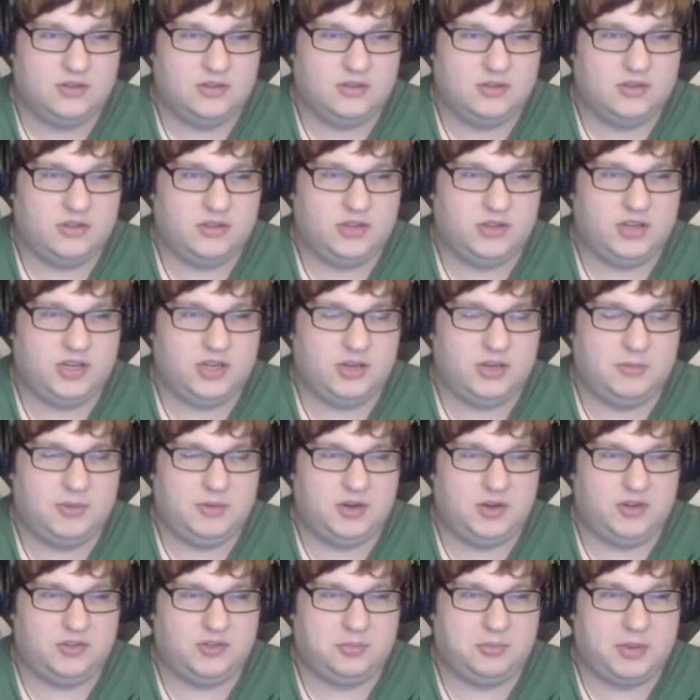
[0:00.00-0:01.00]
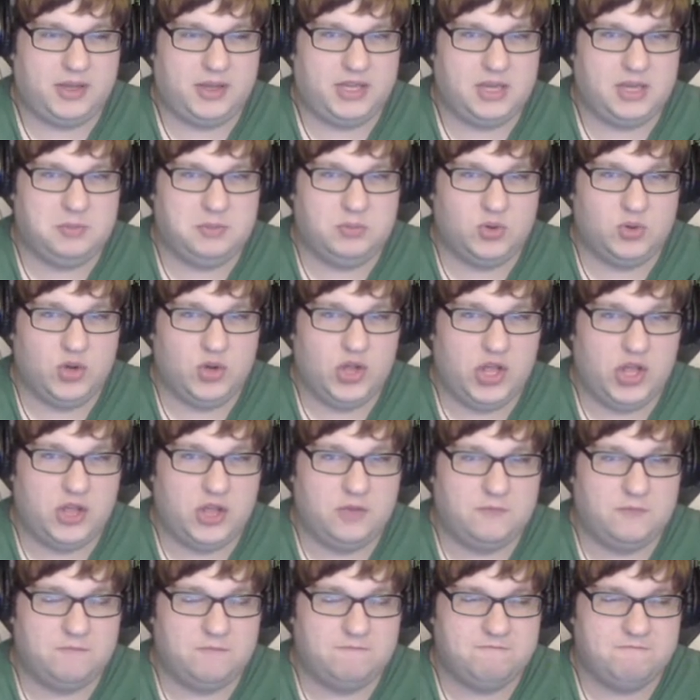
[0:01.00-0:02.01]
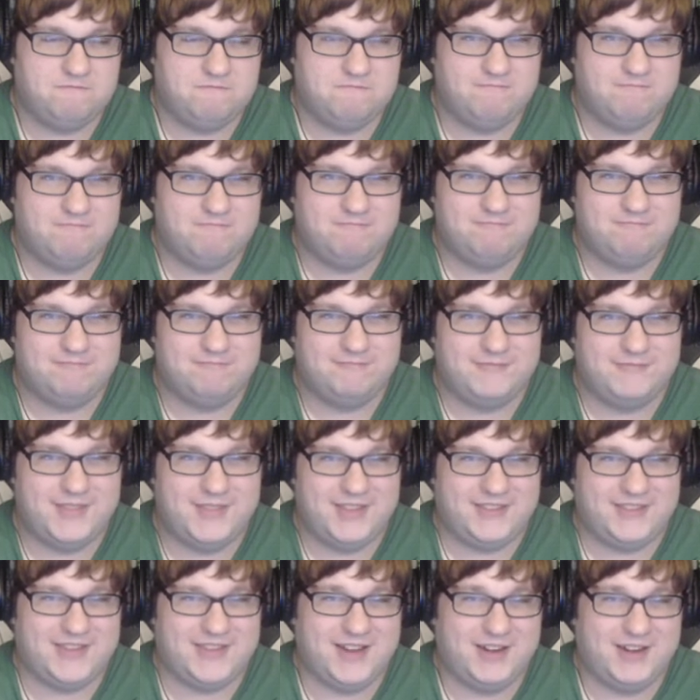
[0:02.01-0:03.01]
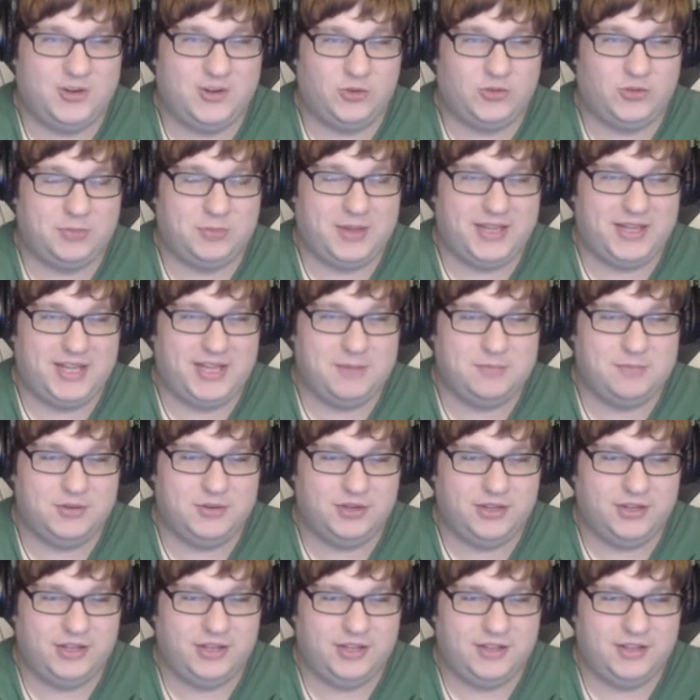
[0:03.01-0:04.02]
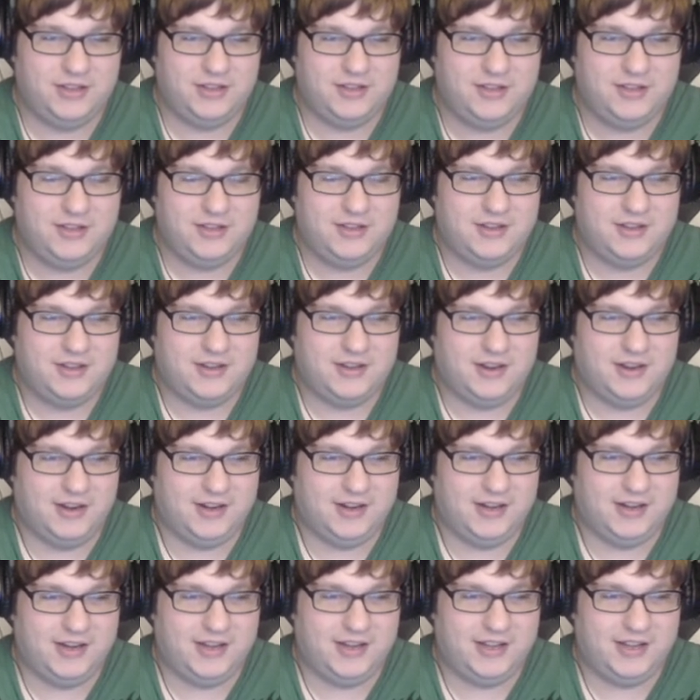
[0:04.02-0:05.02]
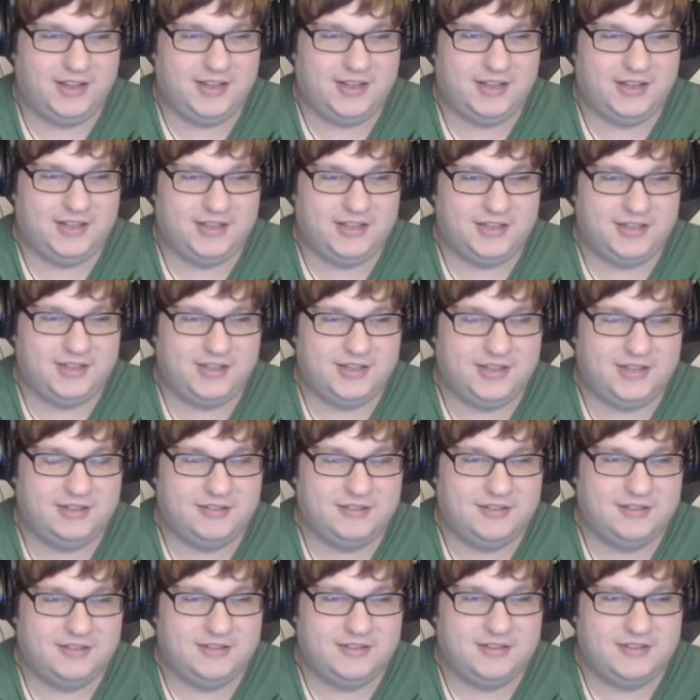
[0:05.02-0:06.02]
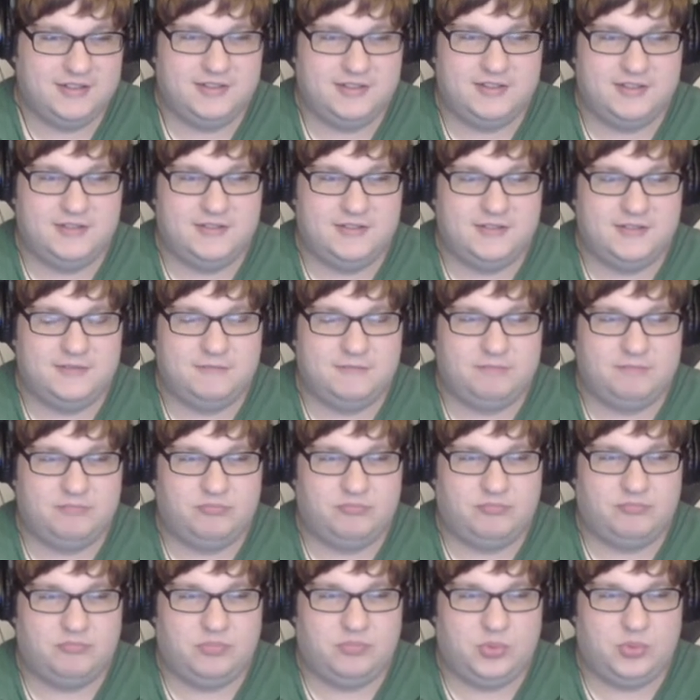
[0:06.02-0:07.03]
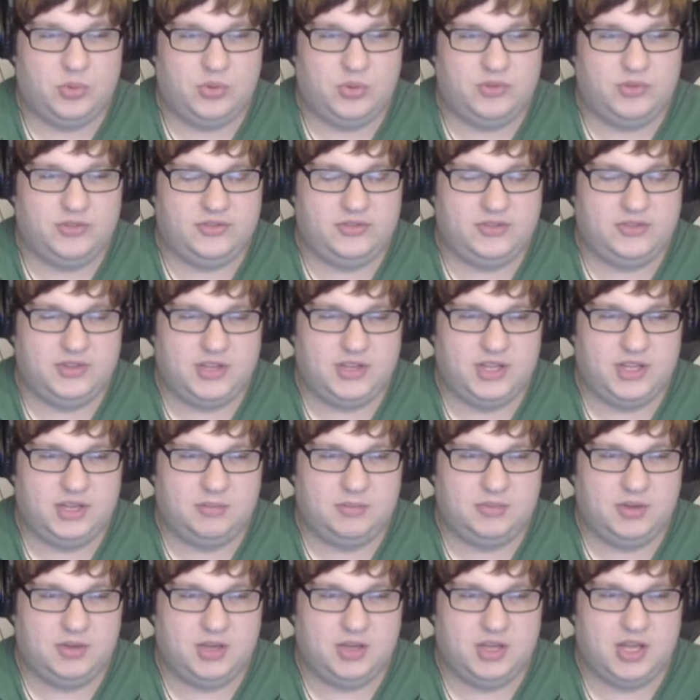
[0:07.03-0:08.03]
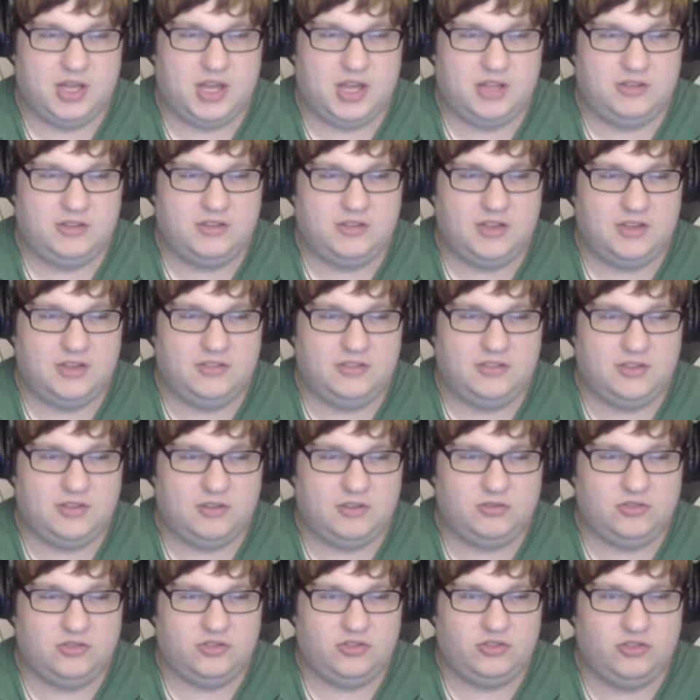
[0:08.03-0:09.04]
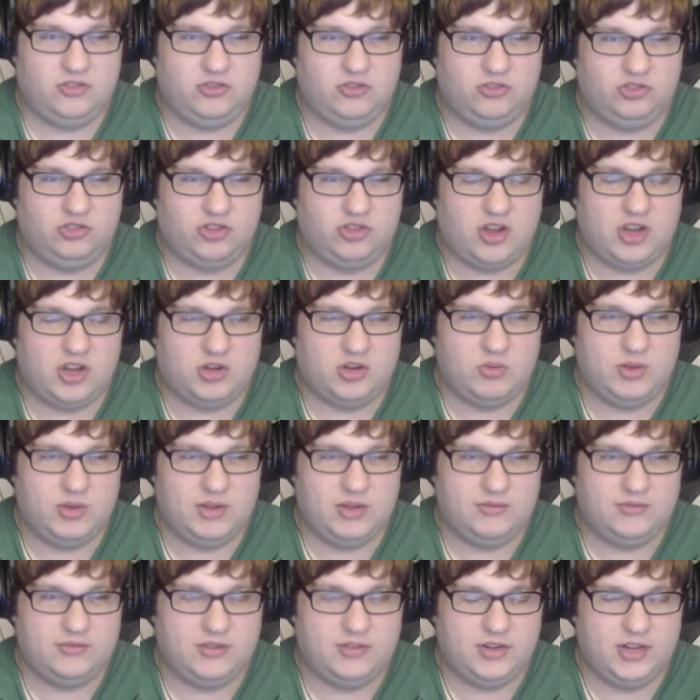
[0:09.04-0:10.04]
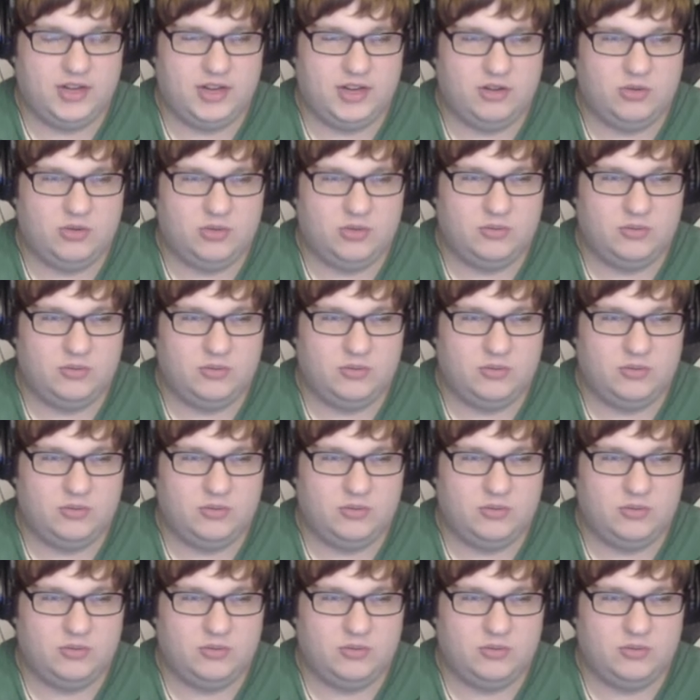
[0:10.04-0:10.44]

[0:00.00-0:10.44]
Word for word: Look at him and his spiky butt. He's got a little spiky butt. Alright, uh poison type. Uh, I guess I'll just use Shockwave for now.